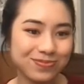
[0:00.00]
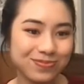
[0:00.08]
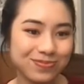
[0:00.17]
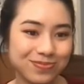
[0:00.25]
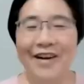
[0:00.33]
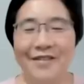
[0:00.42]

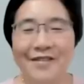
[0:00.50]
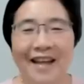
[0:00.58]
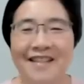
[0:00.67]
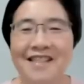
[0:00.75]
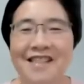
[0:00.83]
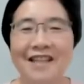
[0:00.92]
Wow,
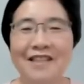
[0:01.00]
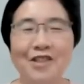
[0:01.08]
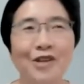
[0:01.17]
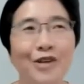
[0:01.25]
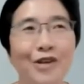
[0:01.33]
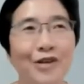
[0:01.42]
that's
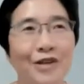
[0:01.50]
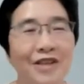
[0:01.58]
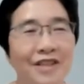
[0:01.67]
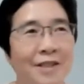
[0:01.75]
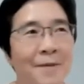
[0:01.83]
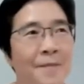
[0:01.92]
such
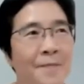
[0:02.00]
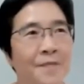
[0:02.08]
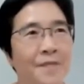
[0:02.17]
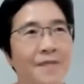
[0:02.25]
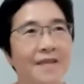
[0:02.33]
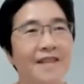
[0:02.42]
good
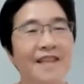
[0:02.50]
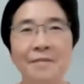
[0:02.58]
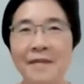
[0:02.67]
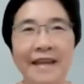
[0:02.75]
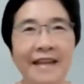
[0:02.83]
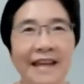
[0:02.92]

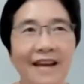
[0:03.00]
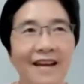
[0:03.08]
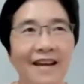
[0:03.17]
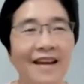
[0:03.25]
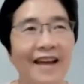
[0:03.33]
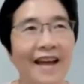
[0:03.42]
demeanor
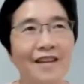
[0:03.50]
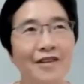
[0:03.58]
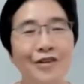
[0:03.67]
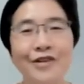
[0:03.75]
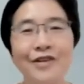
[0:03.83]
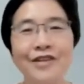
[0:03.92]

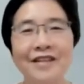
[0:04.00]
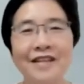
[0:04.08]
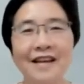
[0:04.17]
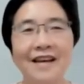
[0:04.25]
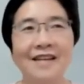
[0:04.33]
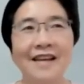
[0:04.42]
and
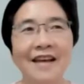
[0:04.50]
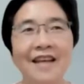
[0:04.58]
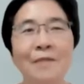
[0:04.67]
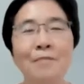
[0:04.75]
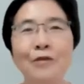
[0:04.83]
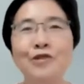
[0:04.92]
good
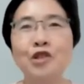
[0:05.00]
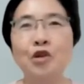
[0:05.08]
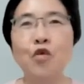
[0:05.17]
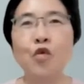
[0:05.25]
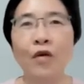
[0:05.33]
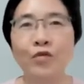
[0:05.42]

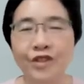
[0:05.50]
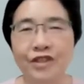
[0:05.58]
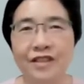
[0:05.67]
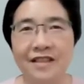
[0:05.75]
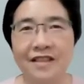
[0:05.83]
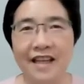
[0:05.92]
emotional
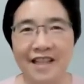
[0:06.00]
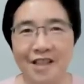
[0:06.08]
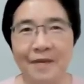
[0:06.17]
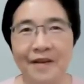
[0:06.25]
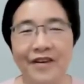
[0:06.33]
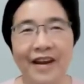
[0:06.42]
quotient
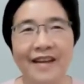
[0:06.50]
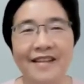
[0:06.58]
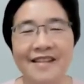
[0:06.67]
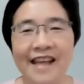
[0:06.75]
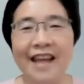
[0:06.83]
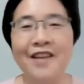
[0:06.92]

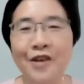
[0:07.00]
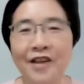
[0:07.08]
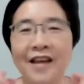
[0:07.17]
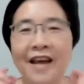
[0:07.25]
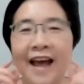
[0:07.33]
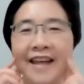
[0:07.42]
experience. And
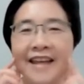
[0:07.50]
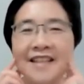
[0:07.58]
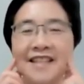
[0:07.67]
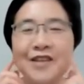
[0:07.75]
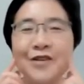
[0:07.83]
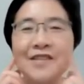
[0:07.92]
I
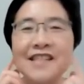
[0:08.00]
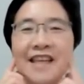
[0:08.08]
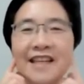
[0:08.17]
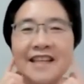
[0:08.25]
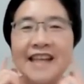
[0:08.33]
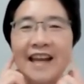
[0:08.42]
can see your
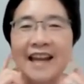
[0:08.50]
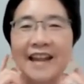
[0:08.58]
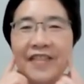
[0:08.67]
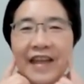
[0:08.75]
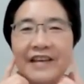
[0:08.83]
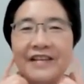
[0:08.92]
skin's getting
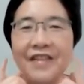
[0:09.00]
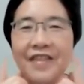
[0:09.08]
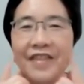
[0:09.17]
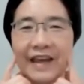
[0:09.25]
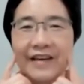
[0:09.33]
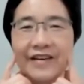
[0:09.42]
thicker and
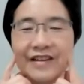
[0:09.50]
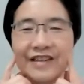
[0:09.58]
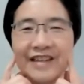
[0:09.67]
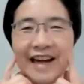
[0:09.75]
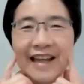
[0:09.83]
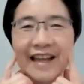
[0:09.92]
thicker,
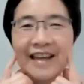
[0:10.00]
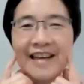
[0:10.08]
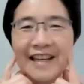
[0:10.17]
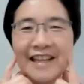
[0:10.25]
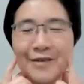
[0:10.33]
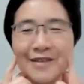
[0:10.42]
like
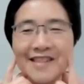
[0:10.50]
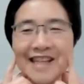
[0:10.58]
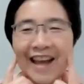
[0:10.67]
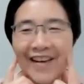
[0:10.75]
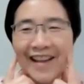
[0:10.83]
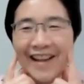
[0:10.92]
Alina was
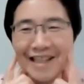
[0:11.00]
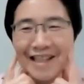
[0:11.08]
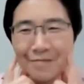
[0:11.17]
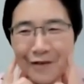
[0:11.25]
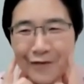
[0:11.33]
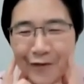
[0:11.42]
telling
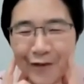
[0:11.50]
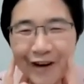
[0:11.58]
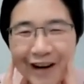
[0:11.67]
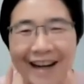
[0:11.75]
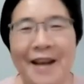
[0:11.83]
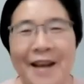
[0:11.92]
us
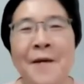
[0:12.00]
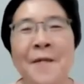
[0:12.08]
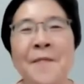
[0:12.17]
before.